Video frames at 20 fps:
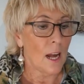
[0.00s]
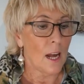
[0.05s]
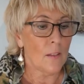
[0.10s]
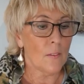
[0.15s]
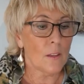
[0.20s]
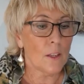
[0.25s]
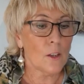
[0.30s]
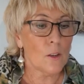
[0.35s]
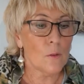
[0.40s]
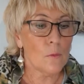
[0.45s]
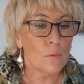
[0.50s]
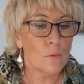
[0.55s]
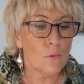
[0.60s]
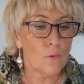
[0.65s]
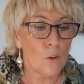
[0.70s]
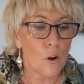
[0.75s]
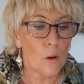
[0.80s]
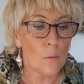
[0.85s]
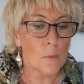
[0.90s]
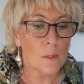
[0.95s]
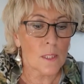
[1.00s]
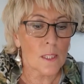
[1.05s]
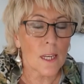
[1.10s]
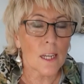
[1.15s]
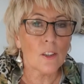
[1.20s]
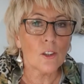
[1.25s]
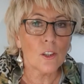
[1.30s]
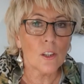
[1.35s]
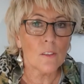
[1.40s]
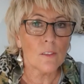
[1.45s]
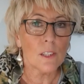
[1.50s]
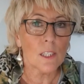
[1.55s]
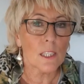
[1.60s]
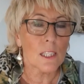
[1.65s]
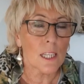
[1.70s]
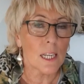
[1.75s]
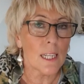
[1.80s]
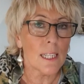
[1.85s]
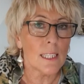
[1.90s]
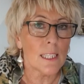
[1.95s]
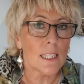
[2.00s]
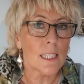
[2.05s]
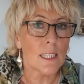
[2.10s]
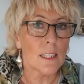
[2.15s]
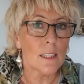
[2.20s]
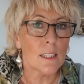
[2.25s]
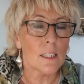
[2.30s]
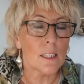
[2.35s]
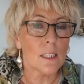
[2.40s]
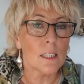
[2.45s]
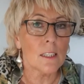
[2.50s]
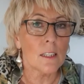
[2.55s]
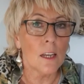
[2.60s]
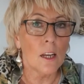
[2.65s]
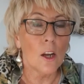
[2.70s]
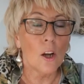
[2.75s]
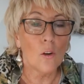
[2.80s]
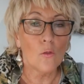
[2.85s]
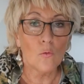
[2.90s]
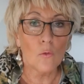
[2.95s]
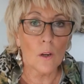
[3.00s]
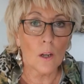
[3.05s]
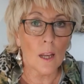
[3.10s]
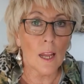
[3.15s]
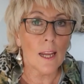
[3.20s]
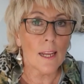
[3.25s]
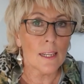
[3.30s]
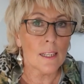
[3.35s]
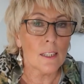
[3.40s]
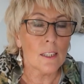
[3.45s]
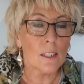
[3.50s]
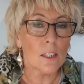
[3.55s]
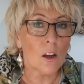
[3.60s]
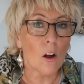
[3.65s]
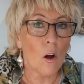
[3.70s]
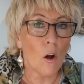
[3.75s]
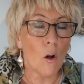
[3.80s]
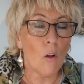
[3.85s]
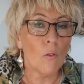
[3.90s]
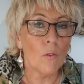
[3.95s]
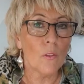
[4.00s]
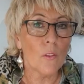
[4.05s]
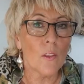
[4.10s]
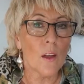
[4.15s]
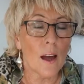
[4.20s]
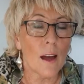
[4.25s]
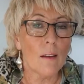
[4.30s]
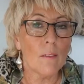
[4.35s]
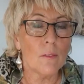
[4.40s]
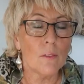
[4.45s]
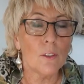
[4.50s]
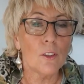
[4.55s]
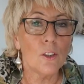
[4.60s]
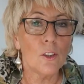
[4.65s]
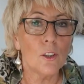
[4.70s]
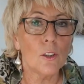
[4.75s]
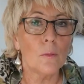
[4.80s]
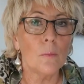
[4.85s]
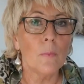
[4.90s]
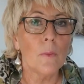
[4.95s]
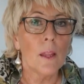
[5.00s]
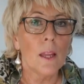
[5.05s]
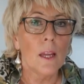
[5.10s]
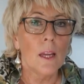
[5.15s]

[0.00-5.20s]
and they come from a section of society that's reliant on that vote.